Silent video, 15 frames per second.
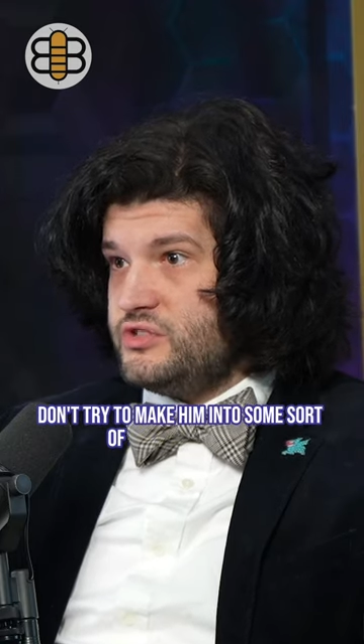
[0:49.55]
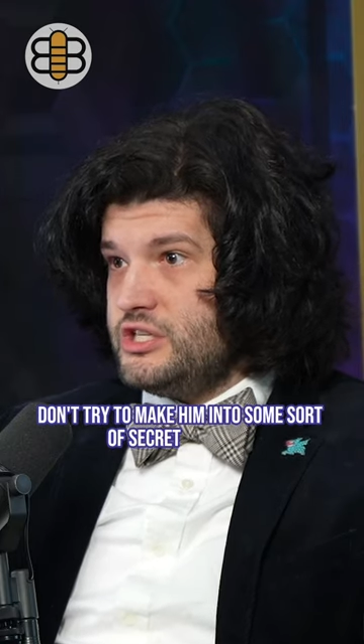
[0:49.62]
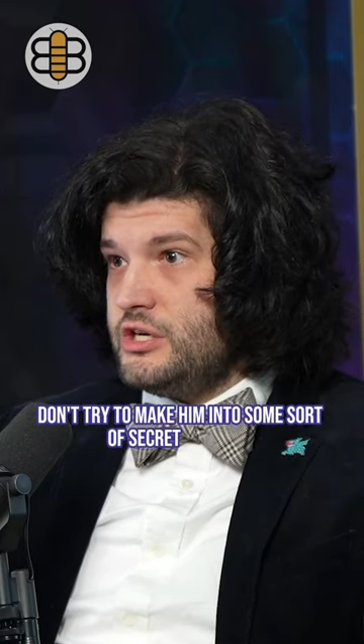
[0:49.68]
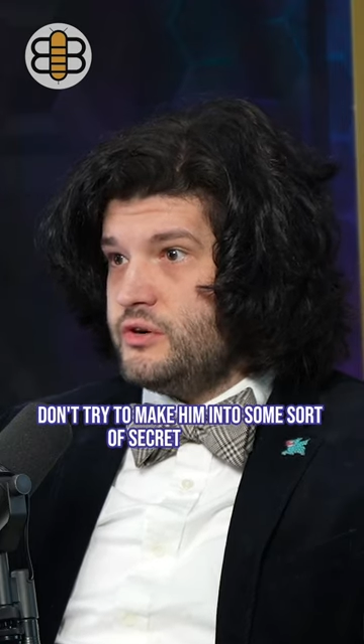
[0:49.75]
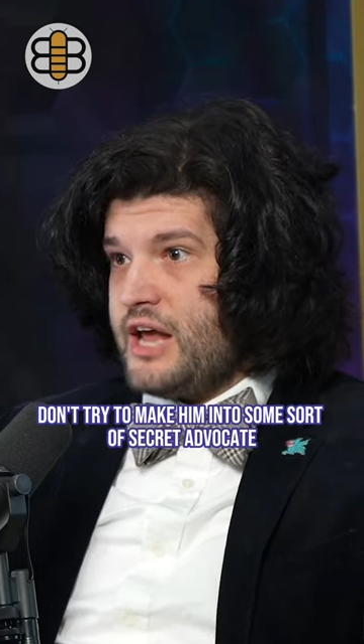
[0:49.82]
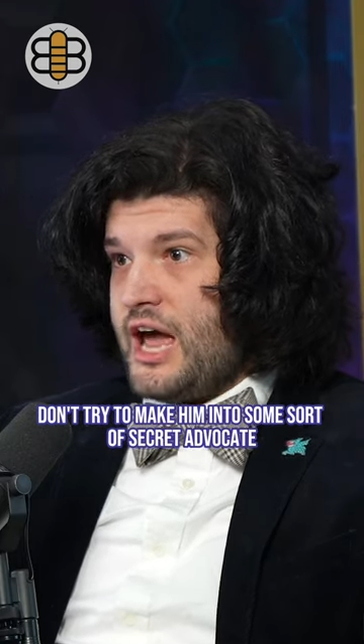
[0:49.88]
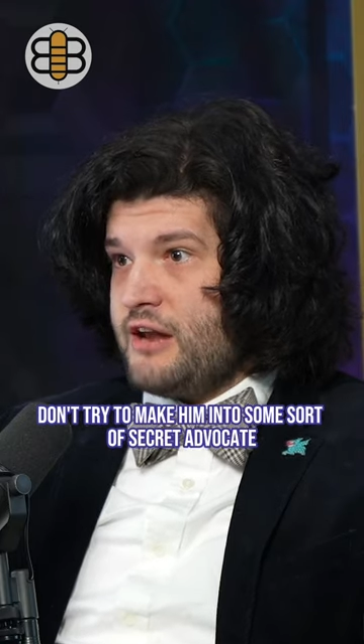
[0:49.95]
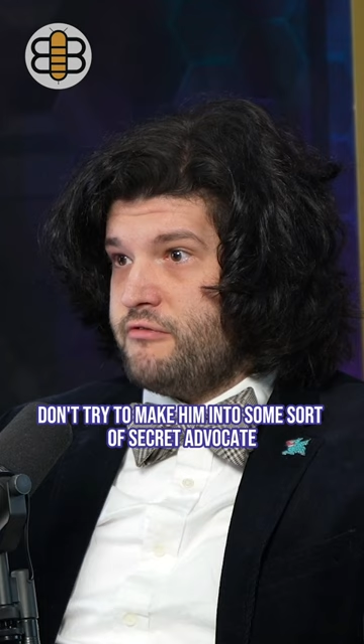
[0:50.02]

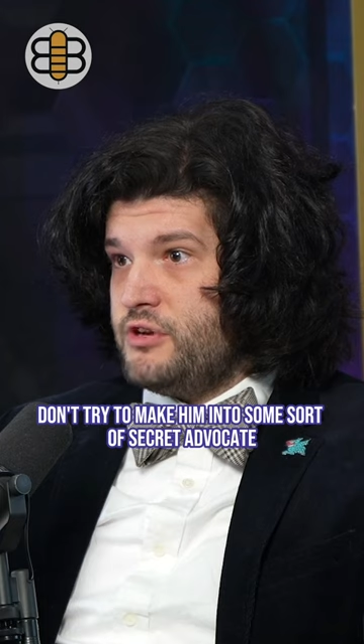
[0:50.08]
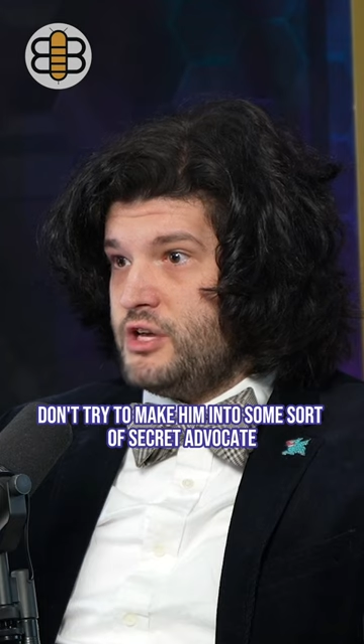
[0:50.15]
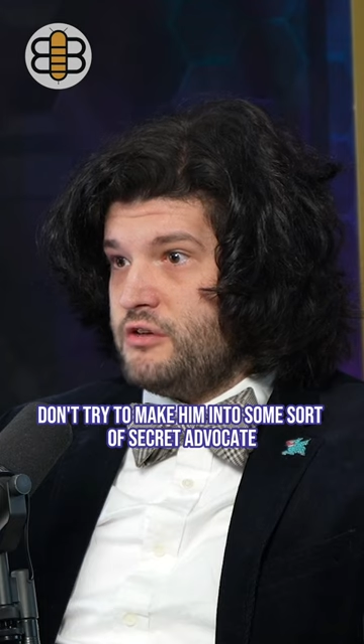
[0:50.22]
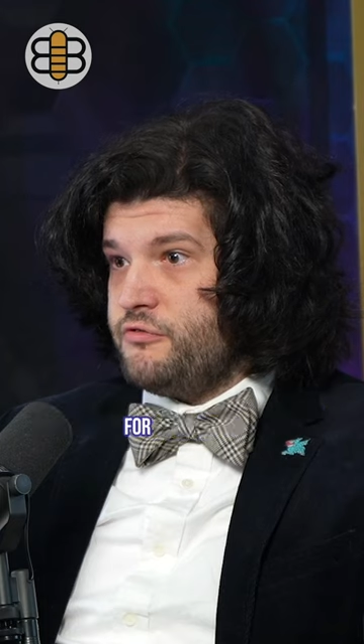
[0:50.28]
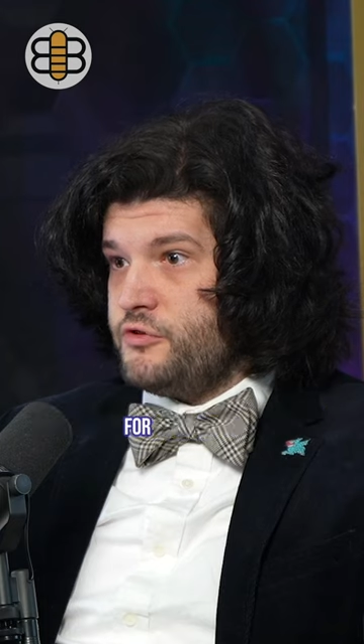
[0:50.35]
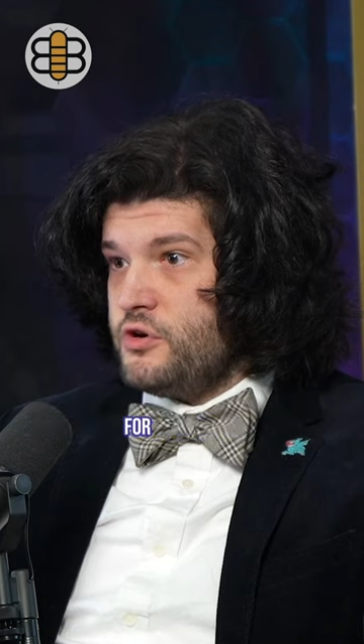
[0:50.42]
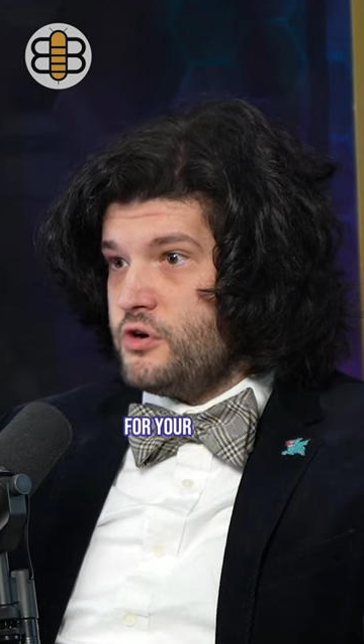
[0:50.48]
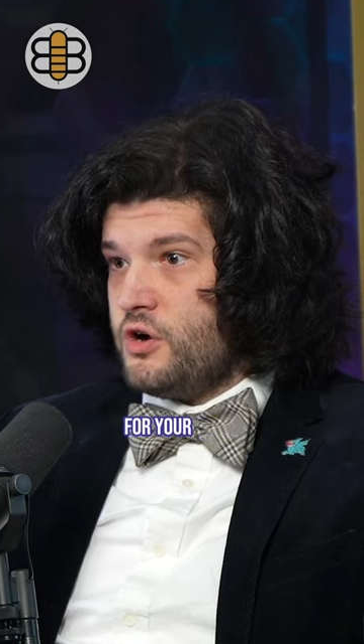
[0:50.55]
secret advocate
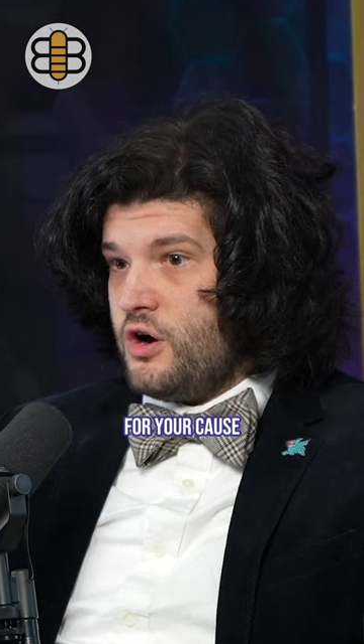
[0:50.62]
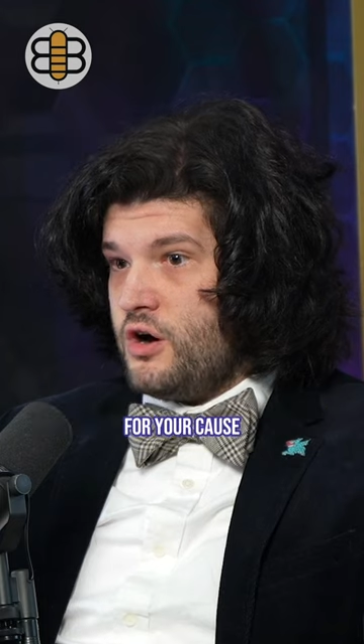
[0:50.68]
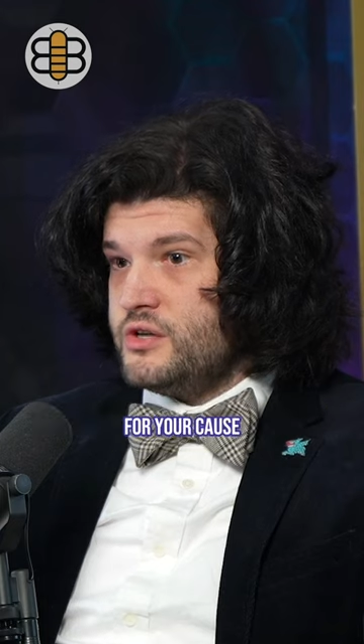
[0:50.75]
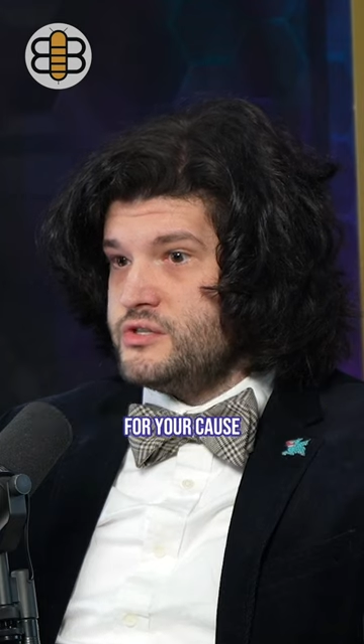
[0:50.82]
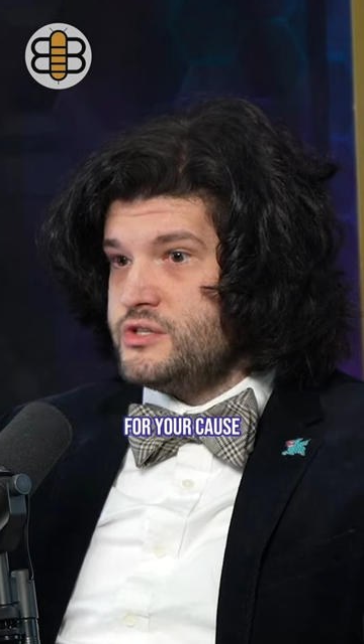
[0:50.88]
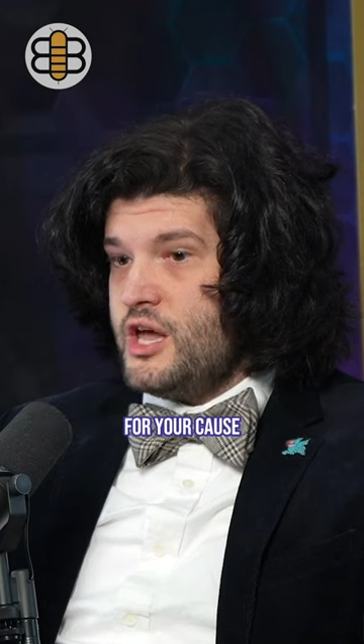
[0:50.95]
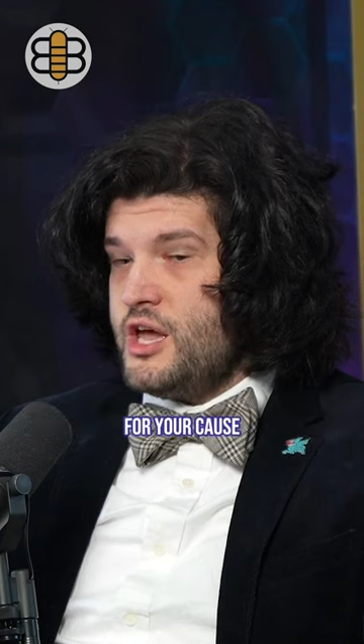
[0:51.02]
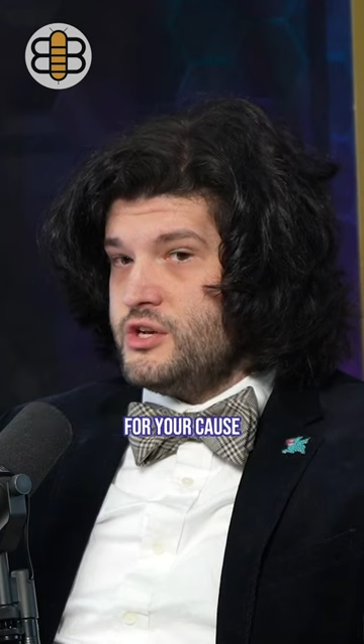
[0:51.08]
for your
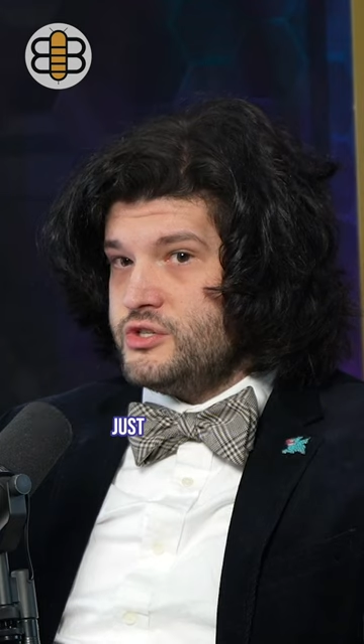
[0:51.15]
cause.